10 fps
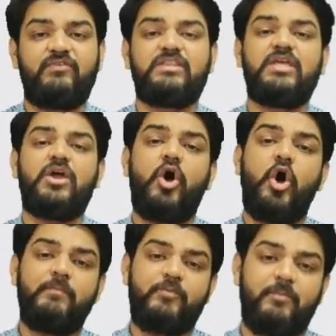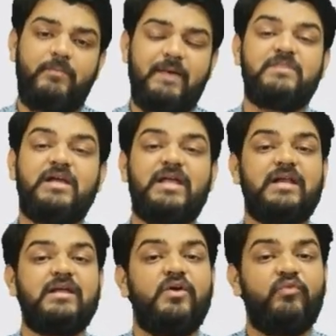with the all problems that
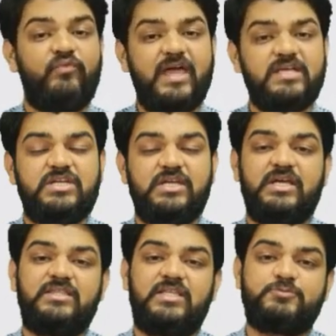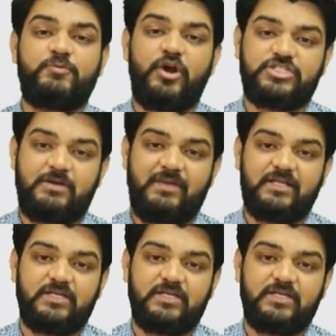are faced in this production method.